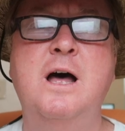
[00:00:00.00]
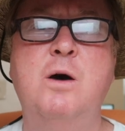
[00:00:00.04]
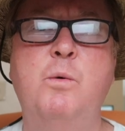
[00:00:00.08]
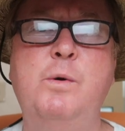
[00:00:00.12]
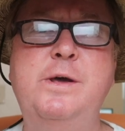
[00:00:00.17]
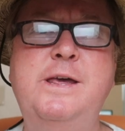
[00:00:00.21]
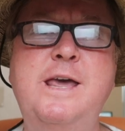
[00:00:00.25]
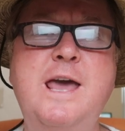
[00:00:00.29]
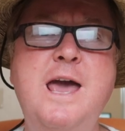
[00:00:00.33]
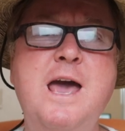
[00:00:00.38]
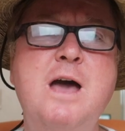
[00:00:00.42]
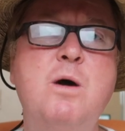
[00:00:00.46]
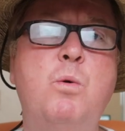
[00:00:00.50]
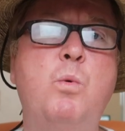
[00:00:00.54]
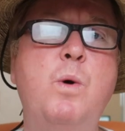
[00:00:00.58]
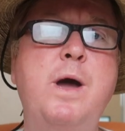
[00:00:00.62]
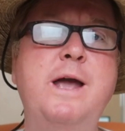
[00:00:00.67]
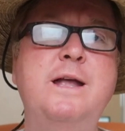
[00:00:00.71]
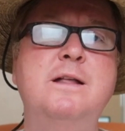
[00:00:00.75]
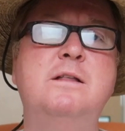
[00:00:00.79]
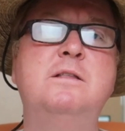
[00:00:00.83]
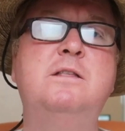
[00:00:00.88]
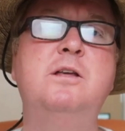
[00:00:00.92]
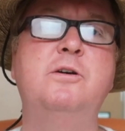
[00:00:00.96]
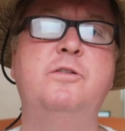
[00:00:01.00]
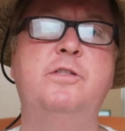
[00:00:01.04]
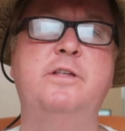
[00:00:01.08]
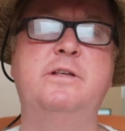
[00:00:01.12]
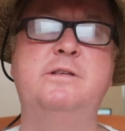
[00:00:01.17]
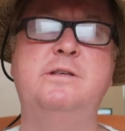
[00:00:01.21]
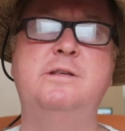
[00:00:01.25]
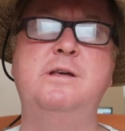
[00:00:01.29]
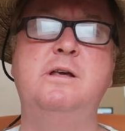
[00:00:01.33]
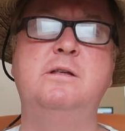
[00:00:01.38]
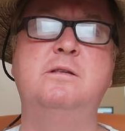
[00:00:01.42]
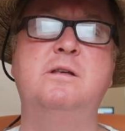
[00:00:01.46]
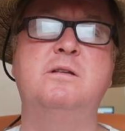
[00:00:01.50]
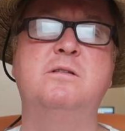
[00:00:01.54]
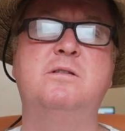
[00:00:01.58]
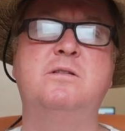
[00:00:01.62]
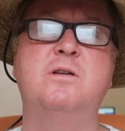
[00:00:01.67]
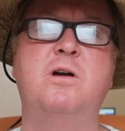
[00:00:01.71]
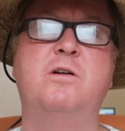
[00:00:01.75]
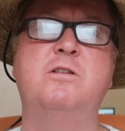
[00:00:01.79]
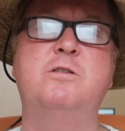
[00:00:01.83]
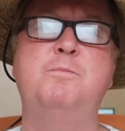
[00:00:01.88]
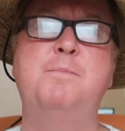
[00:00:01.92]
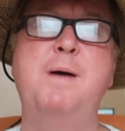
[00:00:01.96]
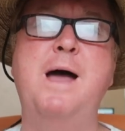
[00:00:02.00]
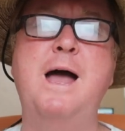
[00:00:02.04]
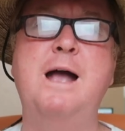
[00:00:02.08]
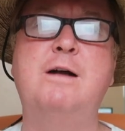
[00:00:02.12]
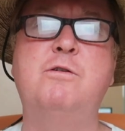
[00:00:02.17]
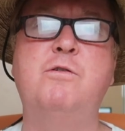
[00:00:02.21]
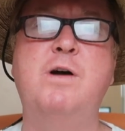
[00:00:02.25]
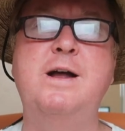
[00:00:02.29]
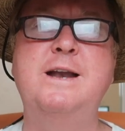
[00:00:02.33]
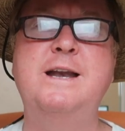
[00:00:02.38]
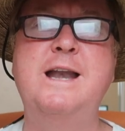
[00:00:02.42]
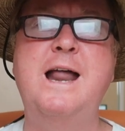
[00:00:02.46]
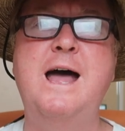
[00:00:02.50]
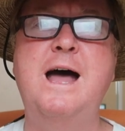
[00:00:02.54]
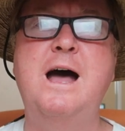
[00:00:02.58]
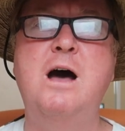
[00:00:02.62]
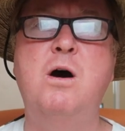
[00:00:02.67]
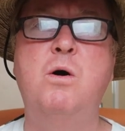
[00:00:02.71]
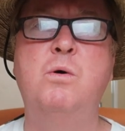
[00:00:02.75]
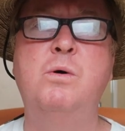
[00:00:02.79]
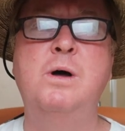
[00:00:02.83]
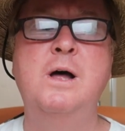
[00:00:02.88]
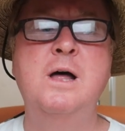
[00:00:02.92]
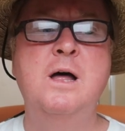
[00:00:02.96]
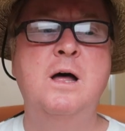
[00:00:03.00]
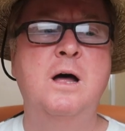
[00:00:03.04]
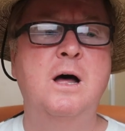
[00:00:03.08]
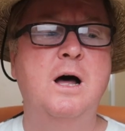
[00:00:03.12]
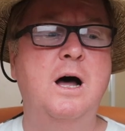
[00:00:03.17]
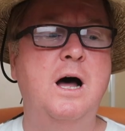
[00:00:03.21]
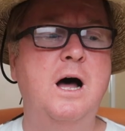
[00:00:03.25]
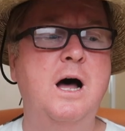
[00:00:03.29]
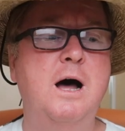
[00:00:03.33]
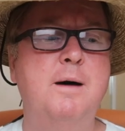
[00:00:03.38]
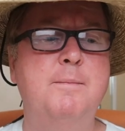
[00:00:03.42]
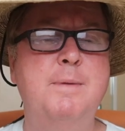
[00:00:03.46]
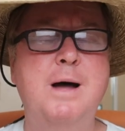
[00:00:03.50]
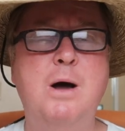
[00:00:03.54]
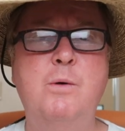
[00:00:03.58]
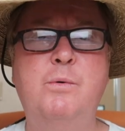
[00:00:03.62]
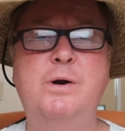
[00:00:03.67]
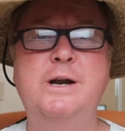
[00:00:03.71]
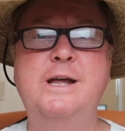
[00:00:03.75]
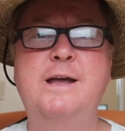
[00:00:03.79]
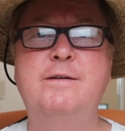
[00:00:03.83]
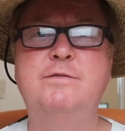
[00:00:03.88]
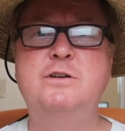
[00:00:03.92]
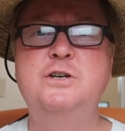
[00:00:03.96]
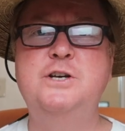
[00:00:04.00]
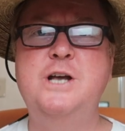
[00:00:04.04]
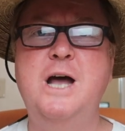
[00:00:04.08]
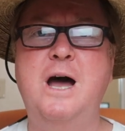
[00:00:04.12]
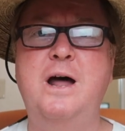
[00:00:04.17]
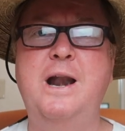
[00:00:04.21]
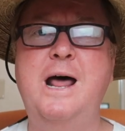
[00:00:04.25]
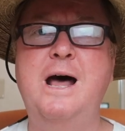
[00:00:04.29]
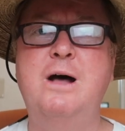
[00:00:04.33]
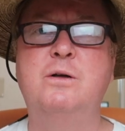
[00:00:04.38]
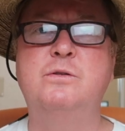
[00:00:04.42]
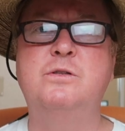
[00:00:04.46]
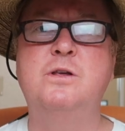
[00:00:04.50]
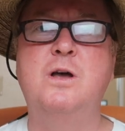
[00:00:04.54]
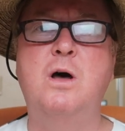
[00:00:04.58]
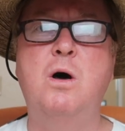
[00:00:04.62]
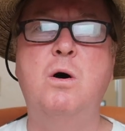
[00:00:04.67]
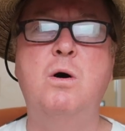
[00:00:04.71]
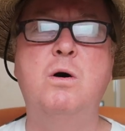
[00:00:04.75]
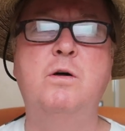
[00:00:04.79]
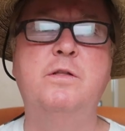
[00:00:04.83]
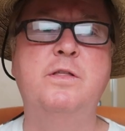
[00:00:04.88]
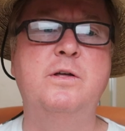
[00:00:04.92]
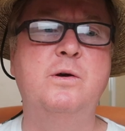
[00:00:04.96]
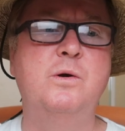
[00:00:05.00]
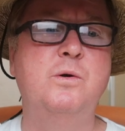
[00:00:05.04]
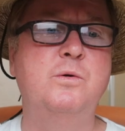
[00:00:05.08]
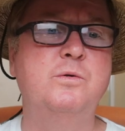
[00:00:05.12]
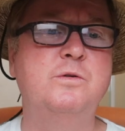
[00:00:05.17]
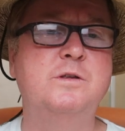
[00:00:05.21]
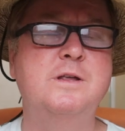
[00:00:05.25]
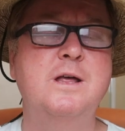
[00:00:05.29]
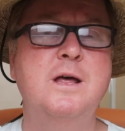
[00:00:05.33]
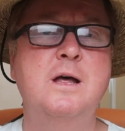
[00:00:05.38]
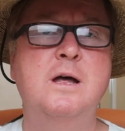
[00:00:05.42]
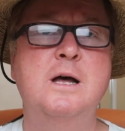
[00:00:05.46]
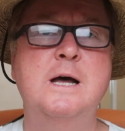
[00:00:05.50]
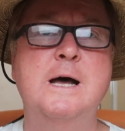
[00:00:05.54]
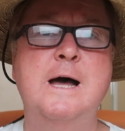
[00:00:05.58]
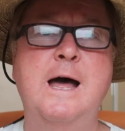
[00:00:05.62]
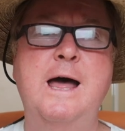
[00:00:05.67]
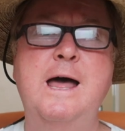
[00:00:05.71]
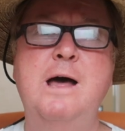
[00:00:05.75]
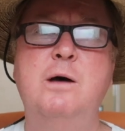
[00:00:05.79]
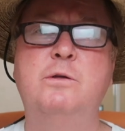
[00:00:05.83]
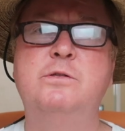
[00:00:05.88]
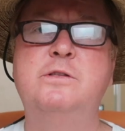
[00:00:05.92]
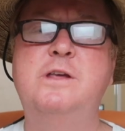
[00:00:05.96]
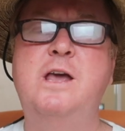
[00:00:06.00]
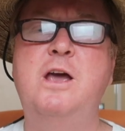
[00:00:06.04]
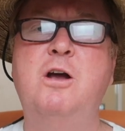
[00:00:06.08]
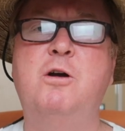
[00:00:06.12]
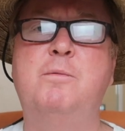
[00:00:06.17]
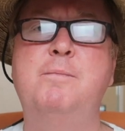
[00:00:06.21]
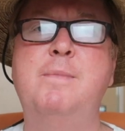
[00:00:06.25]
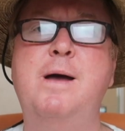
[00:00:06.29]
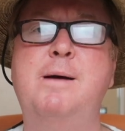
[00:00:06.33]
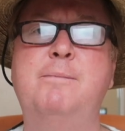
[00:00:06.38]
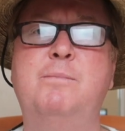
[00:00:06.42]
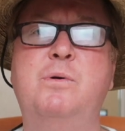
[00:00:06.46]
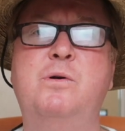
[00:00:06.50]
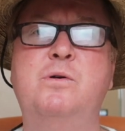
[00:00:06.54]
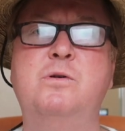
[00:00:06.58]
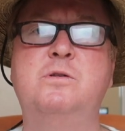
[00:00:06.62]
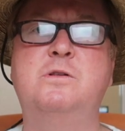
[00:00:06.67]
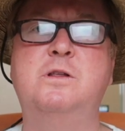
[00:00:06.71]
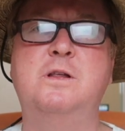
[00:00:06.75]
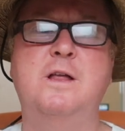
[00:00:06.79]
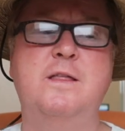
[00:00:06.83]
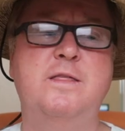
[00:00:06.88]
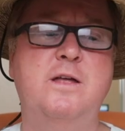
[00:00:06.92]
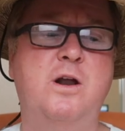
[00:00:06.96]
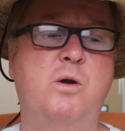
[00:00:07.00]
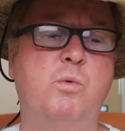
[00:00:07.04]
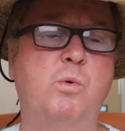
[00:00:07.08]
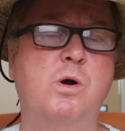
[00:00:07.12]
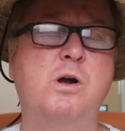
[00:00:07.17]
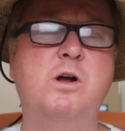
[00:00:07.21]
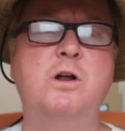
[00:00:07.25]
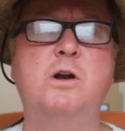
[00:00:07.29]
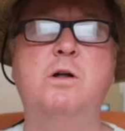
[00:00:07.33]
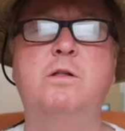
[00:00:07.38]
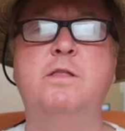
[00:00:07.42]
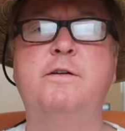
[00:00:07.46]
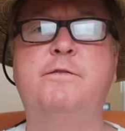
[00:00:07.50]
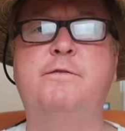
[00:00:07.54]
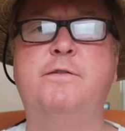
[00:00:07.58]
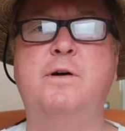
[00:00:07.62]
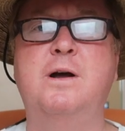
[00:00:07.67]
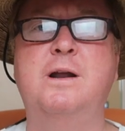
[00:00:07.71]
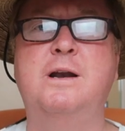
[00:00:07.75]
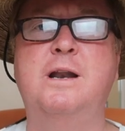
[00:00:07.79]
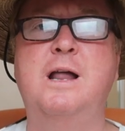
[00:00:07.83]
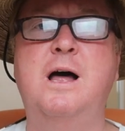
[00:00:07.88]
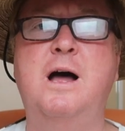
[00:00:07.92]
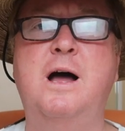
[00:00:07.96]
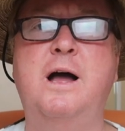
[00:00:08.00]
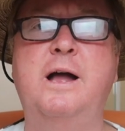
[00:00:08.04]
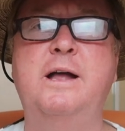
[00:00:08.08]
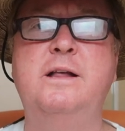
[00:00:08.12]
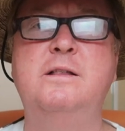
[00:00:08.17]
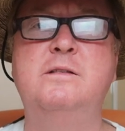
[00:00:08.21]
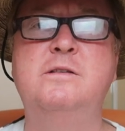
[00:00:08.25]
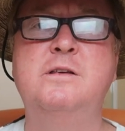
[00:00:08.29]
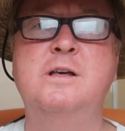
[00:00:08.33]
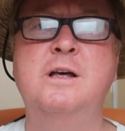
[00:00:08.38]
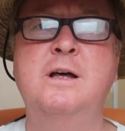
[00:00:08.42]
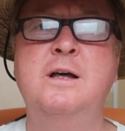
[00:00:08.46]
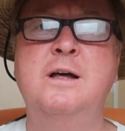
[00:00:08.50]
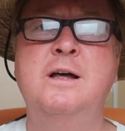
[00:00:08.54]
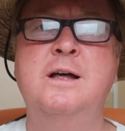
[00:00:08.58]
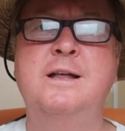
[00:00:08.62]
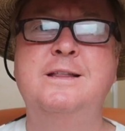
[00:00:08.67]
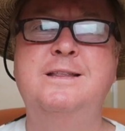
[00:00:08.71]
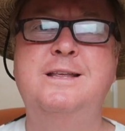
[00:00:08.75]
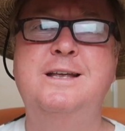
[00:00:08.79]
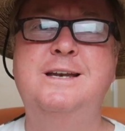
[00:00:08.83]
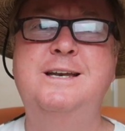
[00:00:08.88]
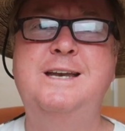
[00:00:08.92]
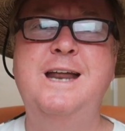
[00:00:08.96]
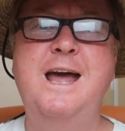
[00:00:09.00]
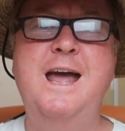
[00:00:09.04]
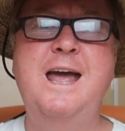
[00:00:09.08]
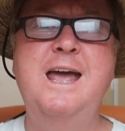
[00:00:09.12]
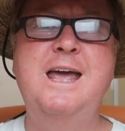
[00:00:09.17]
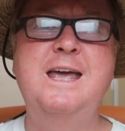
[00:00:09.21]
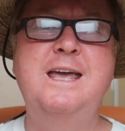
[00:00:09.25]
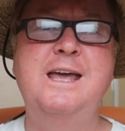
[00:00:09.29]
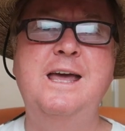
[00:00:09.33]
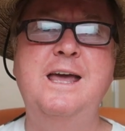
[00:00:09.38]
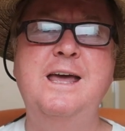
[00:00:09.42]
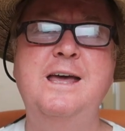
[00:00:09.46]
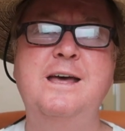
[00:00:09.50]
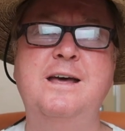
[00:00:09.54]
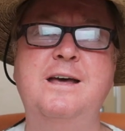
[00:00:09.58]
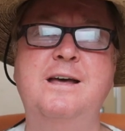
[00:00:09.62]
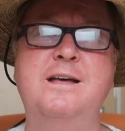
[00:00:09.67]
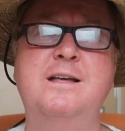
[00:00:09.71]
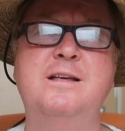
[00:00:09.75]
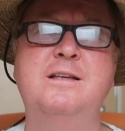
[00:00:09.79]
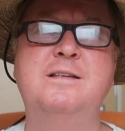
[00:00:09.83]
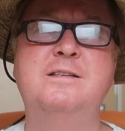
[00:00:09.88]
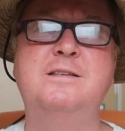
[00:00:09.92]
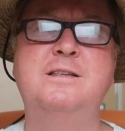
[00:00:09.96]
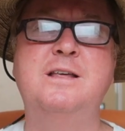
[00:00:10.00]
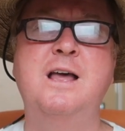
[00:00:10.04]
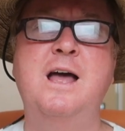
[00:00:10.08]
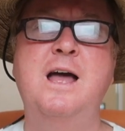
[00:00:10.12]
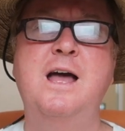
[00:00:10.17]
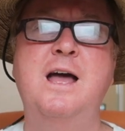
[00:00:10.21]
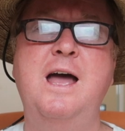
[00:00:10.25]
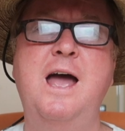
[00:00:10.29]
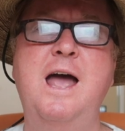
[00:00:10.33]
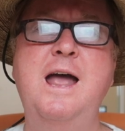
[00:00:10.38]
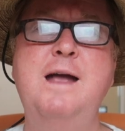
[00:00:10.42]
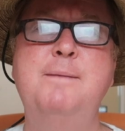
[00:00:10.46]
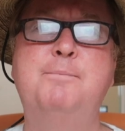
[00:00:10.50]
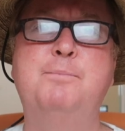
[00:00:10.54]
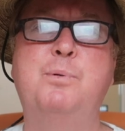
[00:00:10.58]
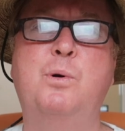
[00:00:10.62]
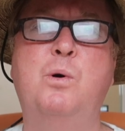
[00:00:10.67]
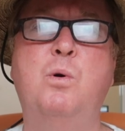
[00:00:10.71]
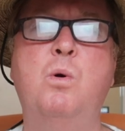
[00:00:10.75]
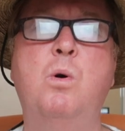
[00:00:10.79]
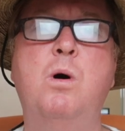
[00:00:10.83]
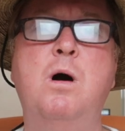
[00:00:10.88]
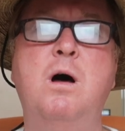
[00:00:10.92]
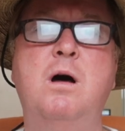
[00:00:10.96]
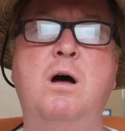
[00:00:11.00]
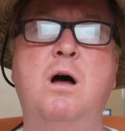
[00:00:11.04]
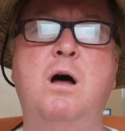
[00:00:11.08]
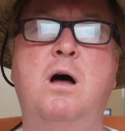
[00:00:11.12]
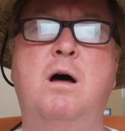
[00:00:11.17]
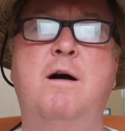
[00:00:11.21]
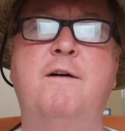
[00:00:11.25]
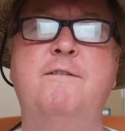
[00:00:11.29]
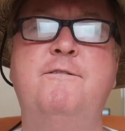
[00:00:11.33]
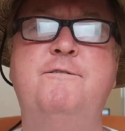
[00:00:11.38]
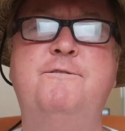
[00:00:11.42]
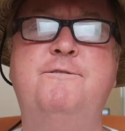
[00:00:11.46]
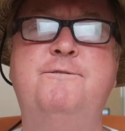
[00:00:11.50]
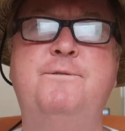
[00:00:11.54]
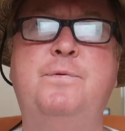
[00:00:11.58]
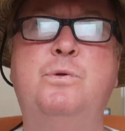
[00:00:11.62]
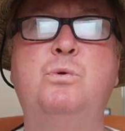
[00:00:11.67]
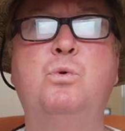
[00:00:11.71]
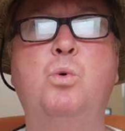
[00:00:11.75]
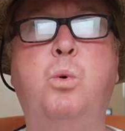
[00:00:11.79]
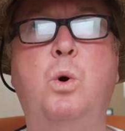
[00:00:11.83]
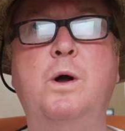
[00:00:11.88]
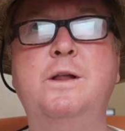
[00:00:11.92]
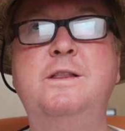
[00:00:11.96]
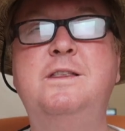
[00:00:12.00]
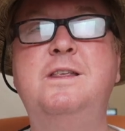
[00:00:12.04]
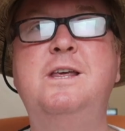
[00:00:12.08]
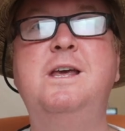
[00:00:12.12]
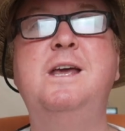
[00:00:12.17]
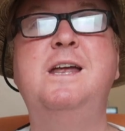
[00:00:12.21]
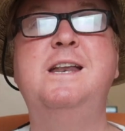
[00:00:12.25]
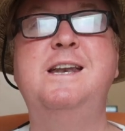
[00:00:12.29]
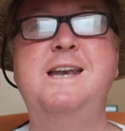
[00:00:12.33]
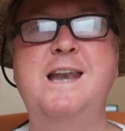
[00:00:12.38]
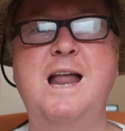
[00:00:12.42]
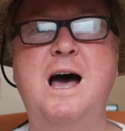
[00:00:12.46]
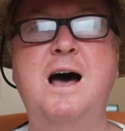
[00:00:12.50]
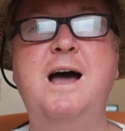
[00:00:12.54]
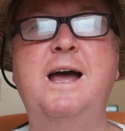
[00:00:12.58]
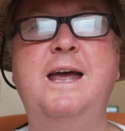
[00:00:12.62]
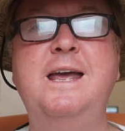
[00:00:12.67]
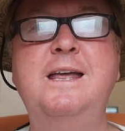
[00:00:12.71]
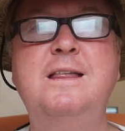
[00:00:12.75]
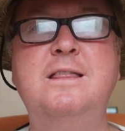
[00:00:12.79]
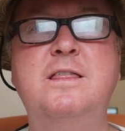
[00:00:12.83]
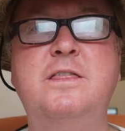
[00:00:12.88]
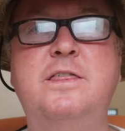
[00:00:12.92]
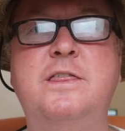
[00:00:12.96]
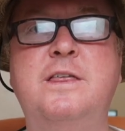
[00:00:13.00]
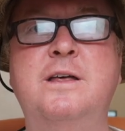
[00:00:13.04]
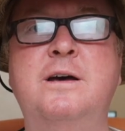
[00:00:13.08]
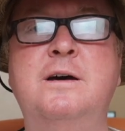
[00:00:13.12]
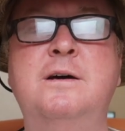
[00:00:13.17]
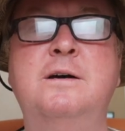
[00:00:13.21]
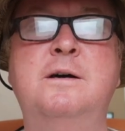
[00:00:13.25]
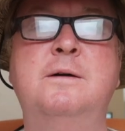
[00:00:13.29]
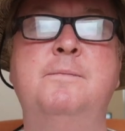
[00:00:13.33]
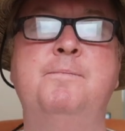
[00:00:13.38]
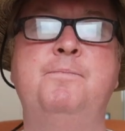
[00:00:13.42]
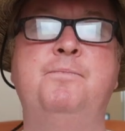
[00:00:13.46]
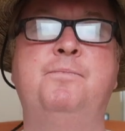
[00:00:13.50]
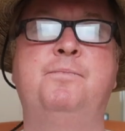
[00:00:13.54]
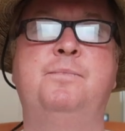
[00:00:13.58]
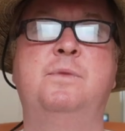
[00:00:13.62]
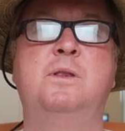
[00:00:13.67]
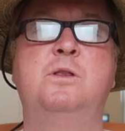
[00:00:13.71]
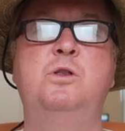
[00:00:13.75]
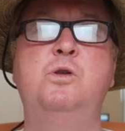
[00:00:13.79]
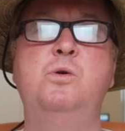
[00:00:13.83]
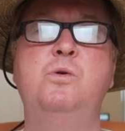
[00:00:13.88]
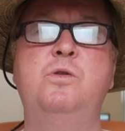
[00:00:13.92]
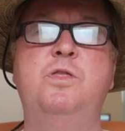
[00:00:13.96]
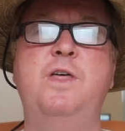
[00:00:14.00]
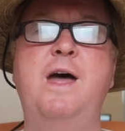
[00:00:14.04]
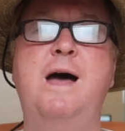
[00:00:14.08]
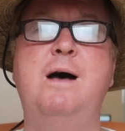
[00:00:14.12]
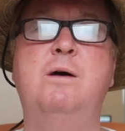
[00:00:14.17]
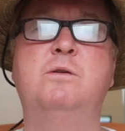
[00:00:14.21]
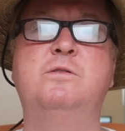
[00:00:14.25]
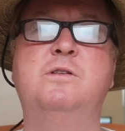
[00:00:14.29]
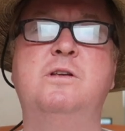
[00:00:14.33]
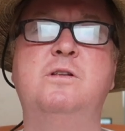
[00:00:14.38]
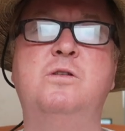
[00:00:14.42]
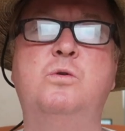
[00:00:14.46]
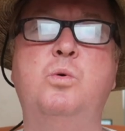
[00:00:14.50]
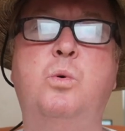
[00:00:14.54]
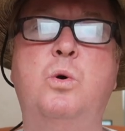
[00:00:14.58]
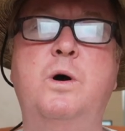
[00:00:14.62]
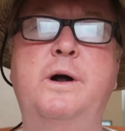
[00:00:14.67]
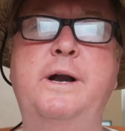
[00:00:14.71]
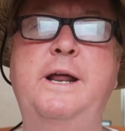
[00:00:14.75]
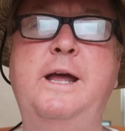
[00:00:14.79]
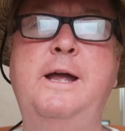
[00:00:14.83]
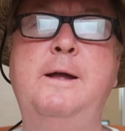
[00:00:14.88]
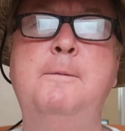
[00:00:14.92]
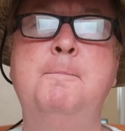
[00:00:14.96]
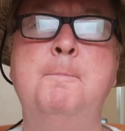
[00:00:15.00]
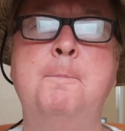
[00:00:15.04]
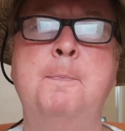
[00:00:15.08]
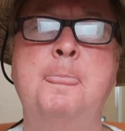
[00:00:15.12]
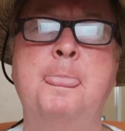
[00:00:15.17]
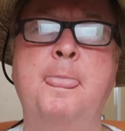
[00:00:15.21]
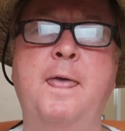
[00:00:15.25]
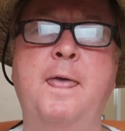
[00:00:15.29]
We can't wait until the season starts back. Right now, I want to give a shout out to all those healthcare members that are working on the front lines. Today is April 29th, 2020.